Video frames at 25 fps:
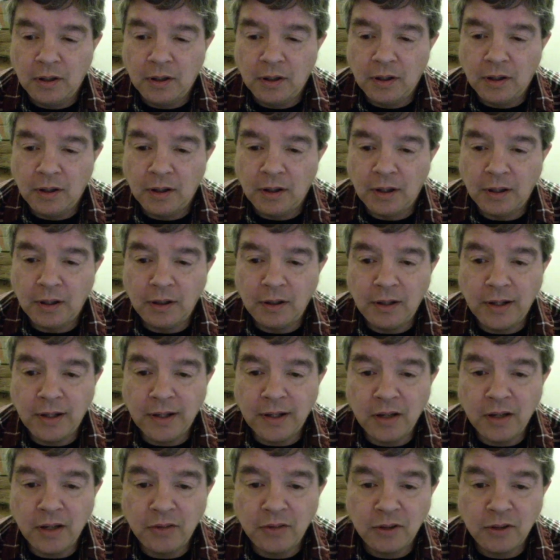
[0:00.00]
Well, I
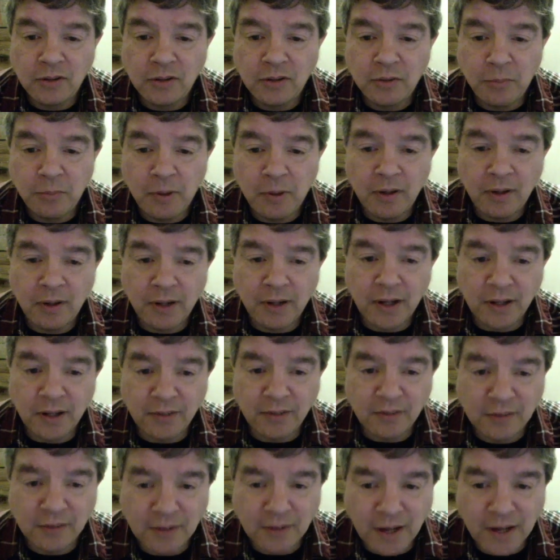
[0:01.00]
guess that's about it.
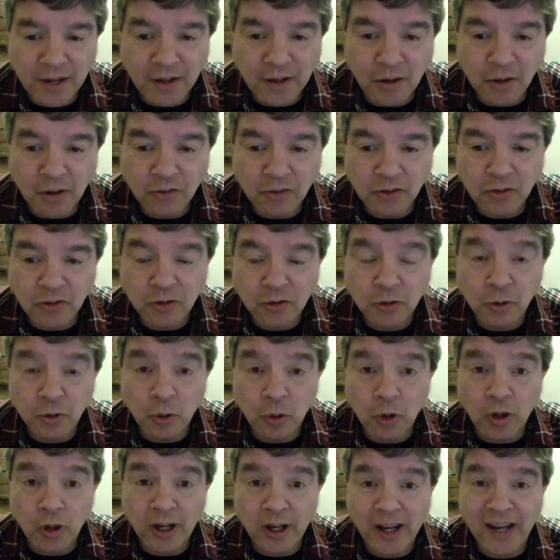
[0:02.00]
I know it's a
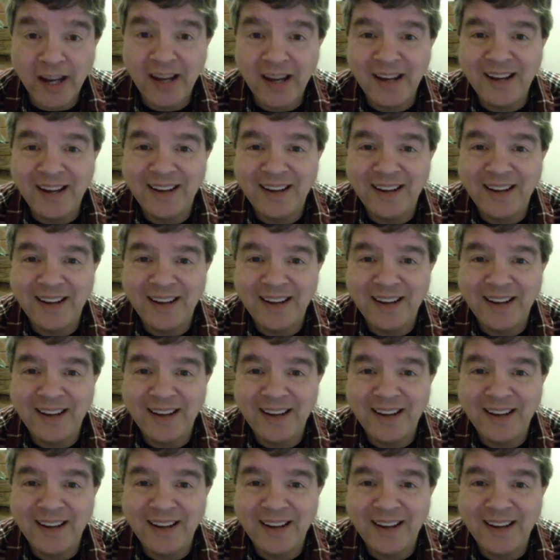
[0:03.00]
shorty,